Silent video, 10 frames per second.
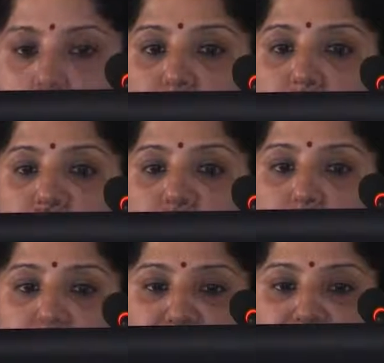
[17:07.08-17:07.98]
Tertiary
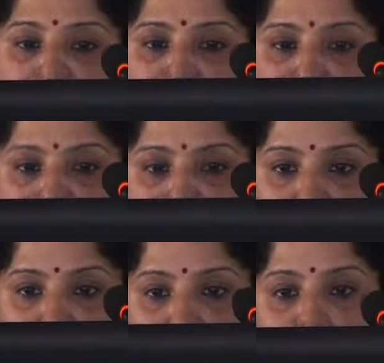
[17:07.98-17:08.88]
prevention means
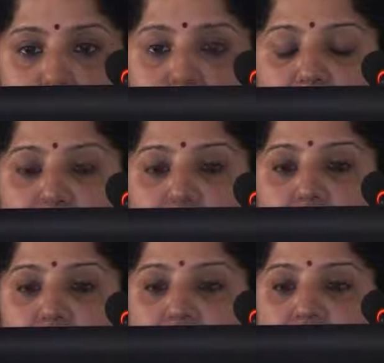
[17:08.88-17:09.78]
it's the limitation
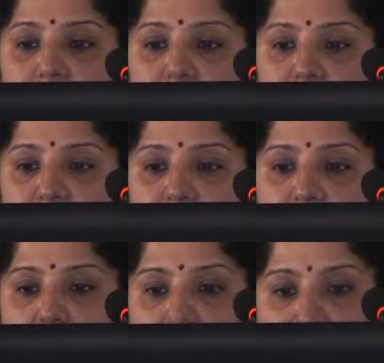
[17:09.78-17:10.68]
of disability
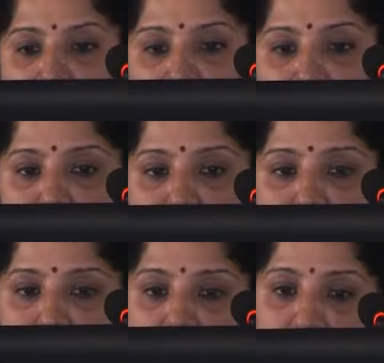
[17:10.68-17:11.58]
and
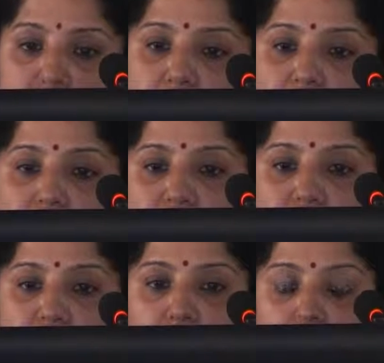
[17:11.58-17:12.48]

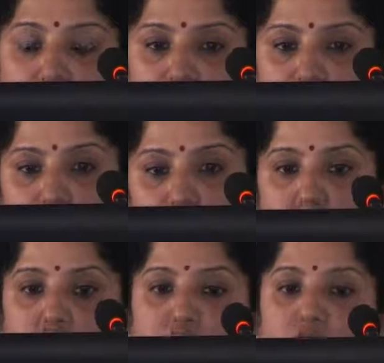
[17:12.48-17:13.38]
rehabilitation. So
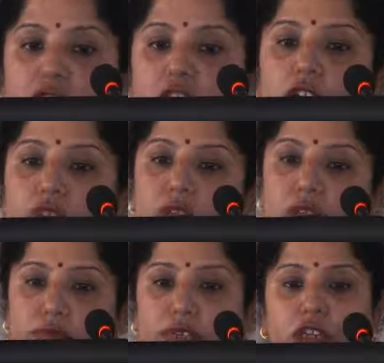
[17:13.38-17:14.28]
to conclude,
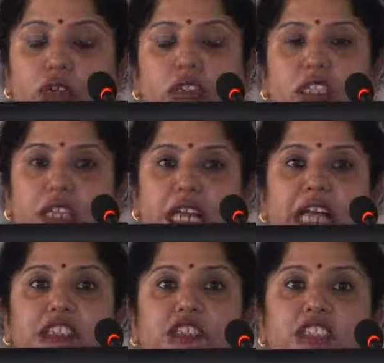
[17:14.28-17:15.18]
we know that the
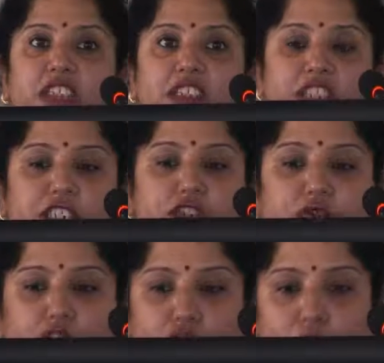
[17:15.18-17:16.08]
cancer is a disease
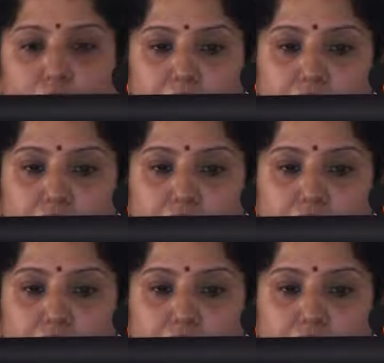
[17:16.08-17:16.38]
of genome.